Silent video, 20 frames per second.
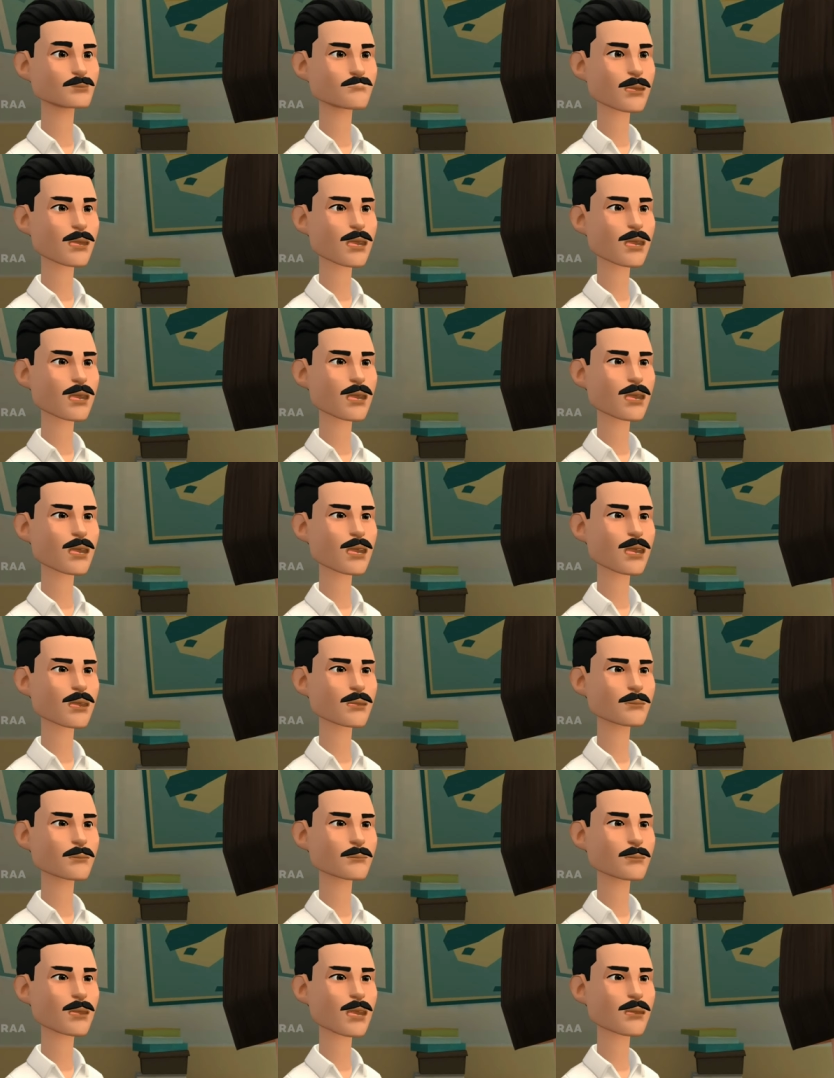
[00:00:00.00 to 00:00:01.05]
In addition,
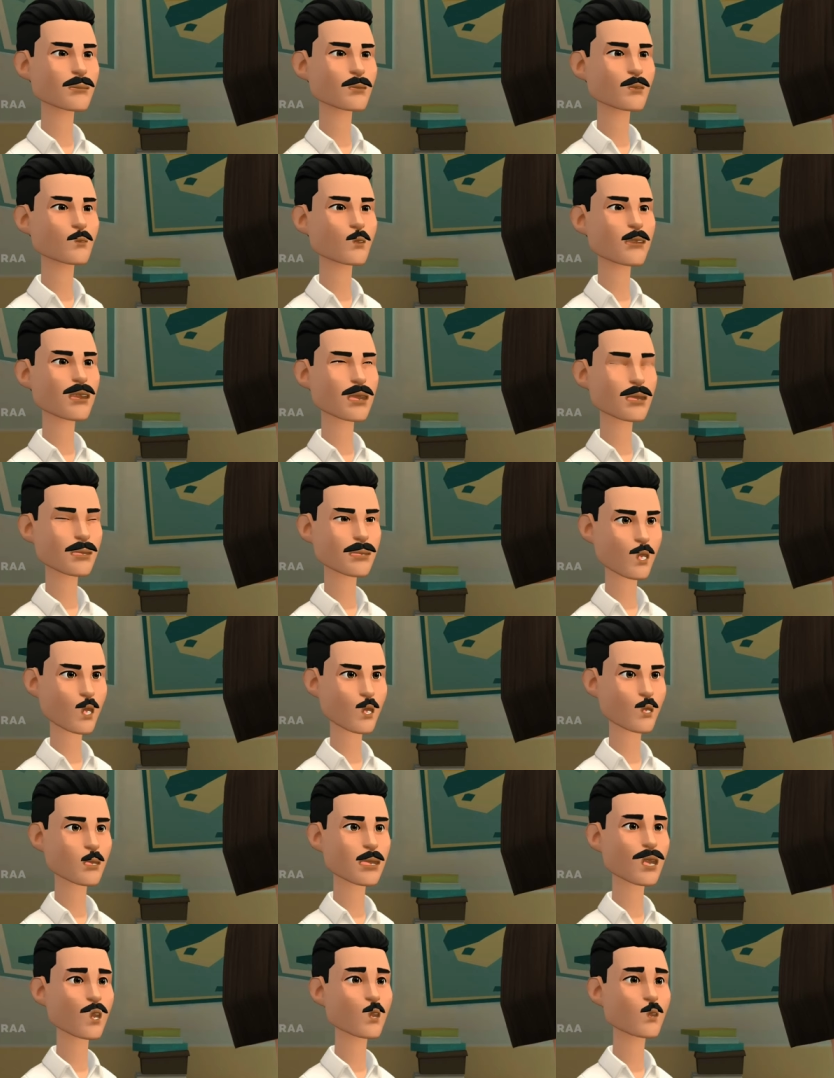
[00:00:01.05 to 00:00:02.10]
in most of the
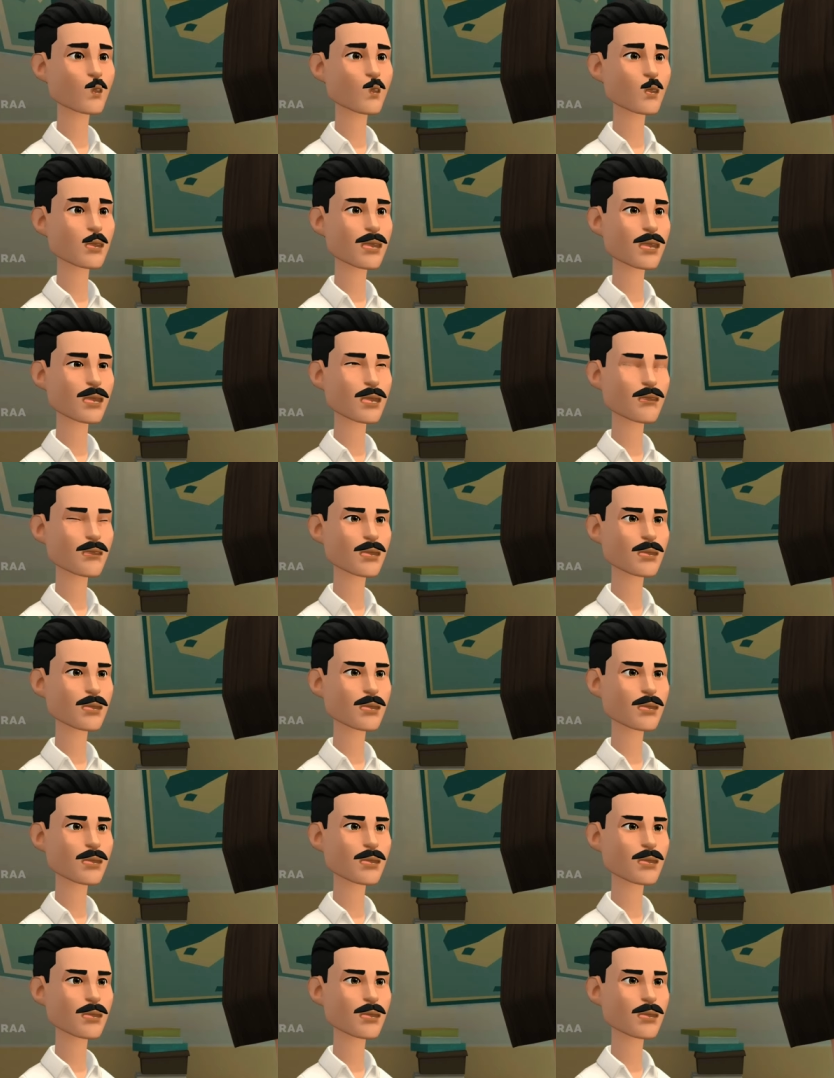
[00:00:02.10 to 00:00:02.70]
schools in Australia,